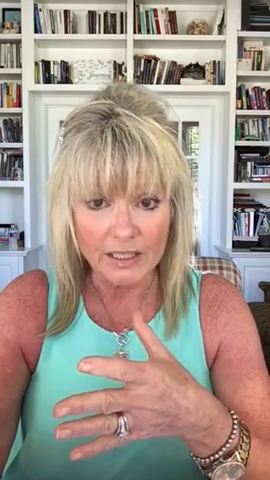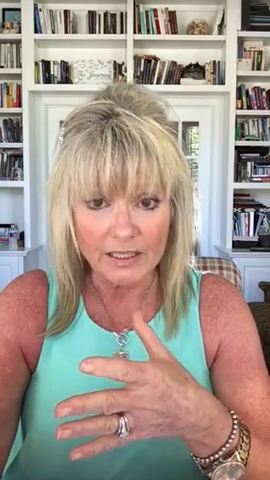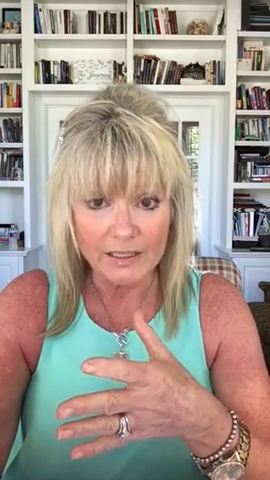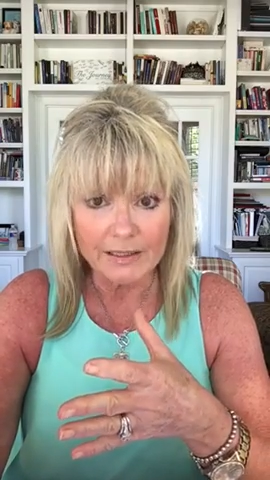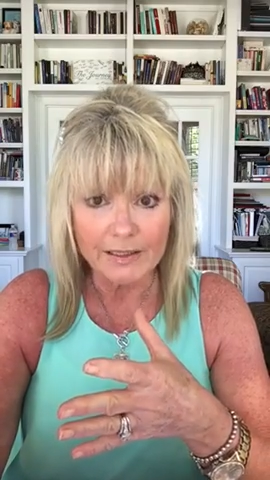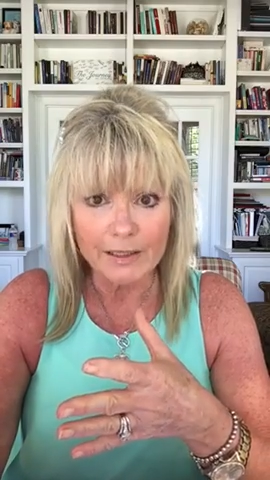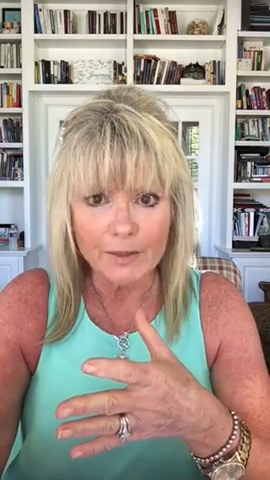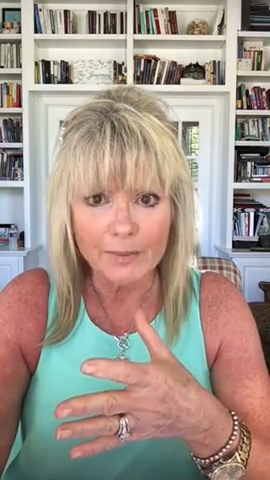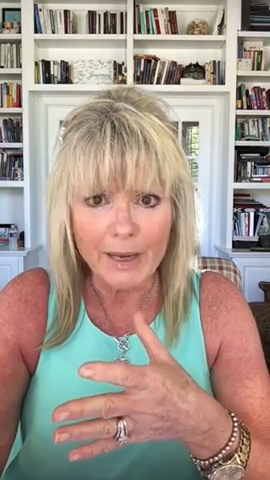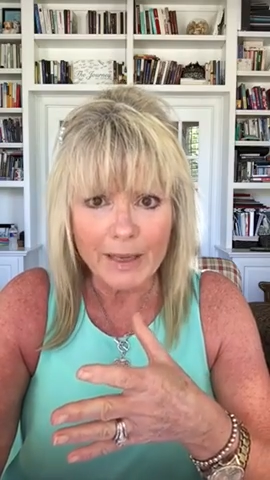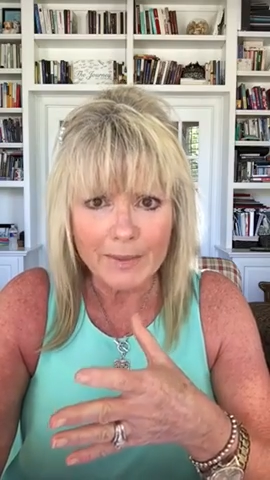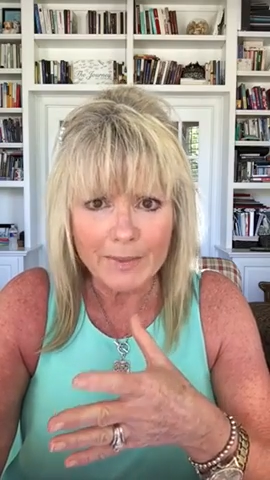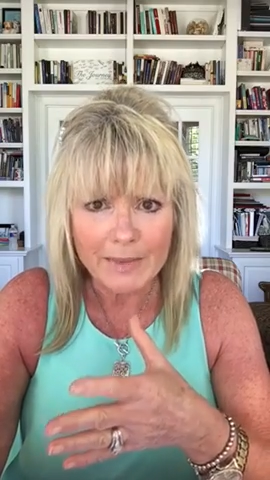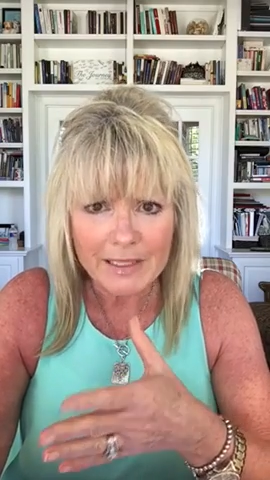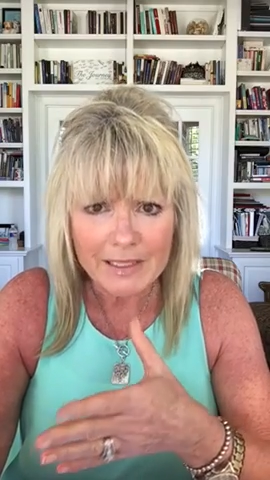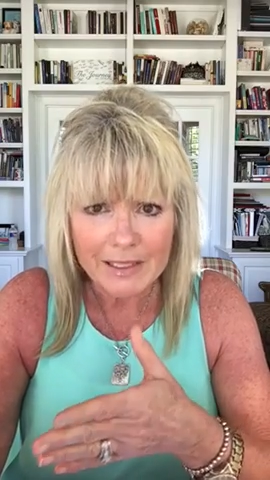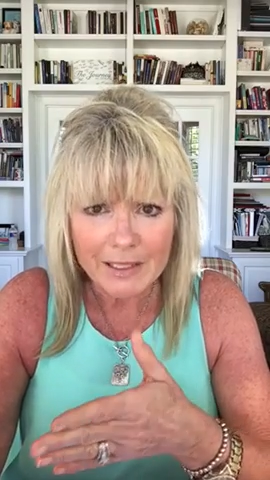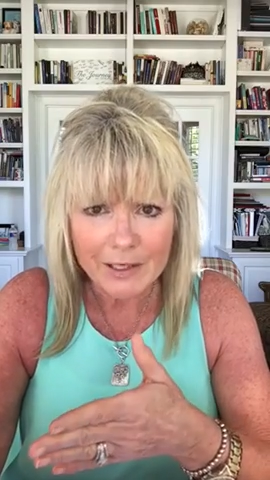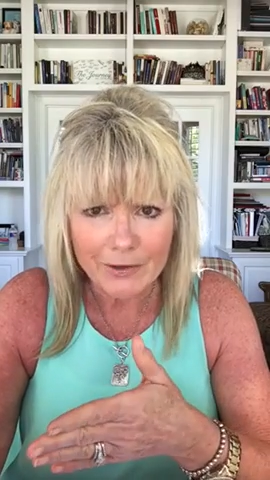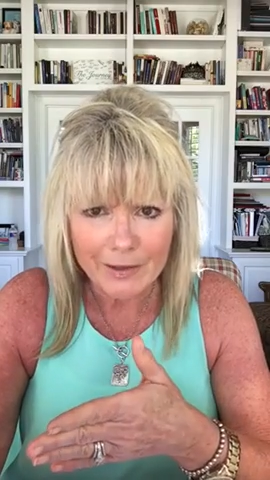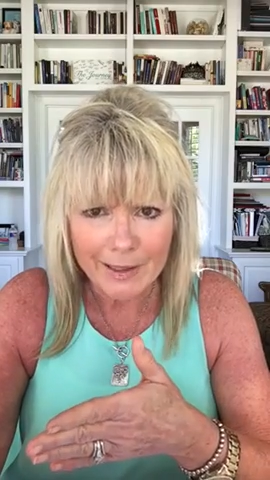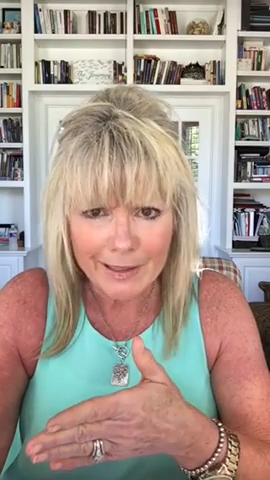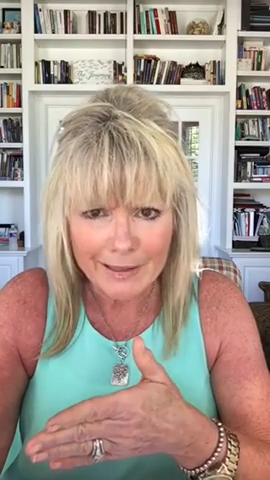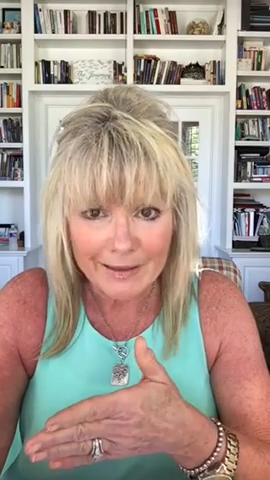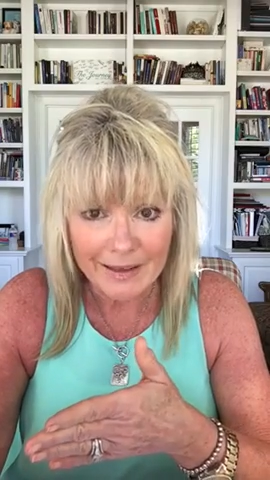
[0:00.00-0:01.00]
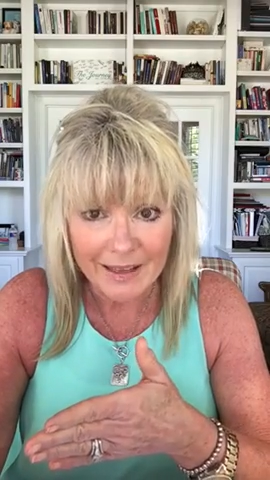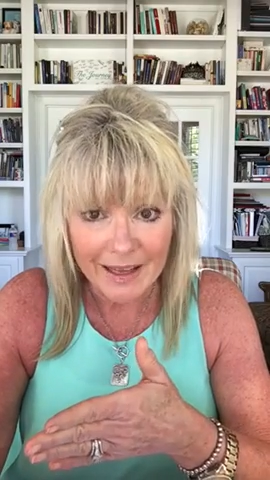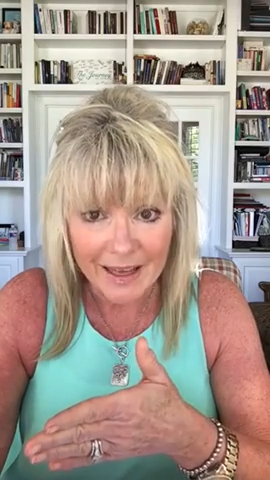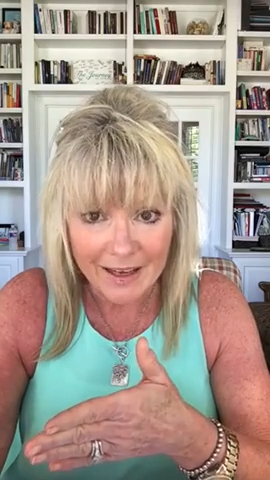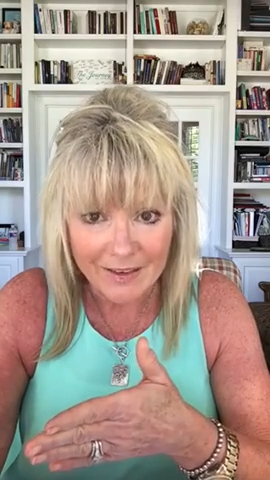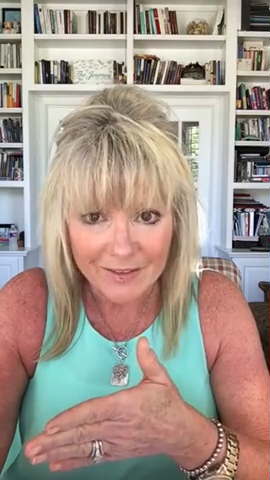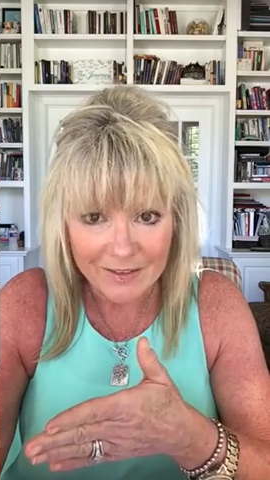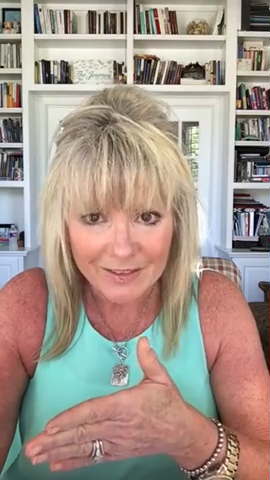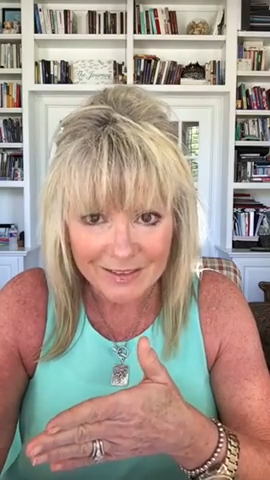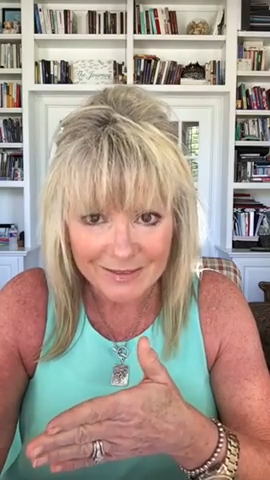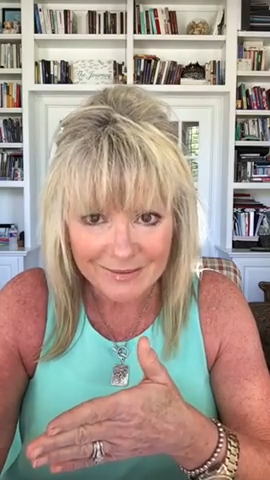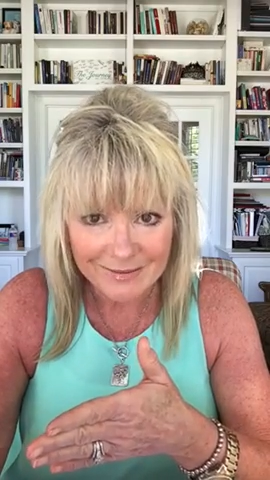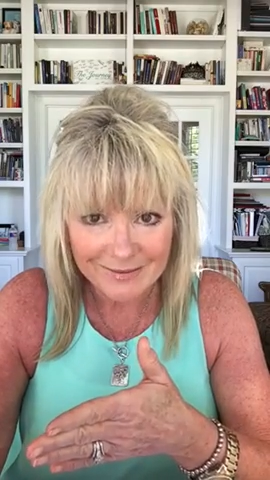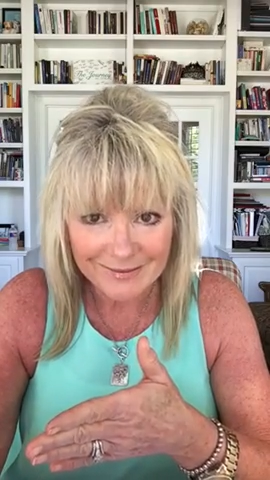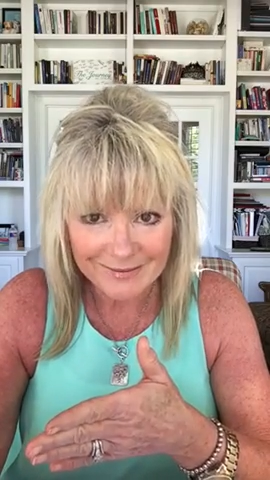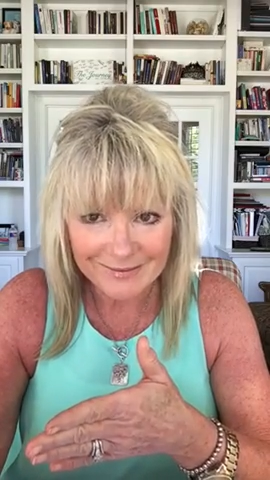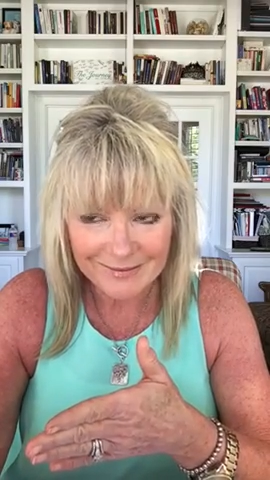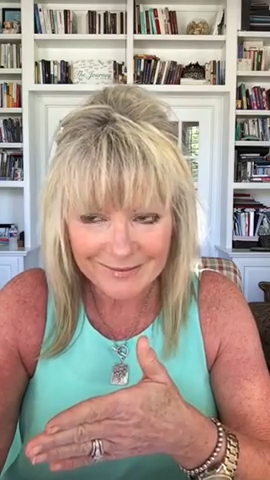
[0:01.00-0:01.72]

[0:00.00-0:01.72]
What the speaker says: us. The babysitter had left.